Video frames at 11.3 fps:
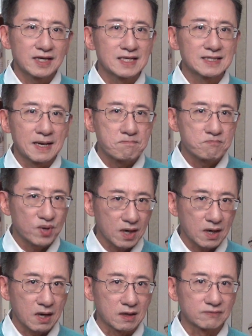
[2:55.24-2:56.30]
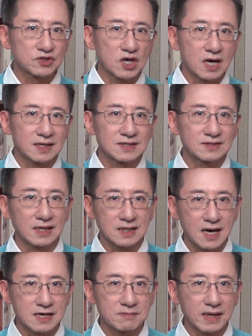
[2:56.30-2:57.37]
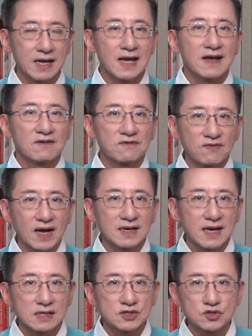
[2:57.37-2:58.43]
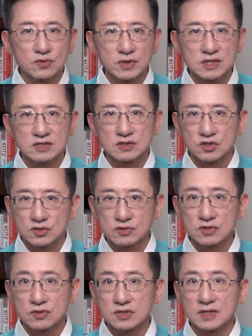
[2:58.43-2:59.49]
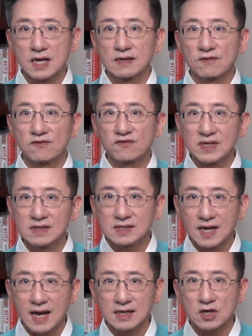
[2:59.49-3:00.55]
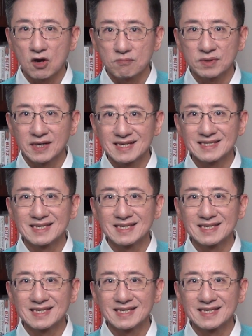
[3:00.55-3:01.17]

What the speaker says: is a pillar of China's economy, financial institutions and fintech companies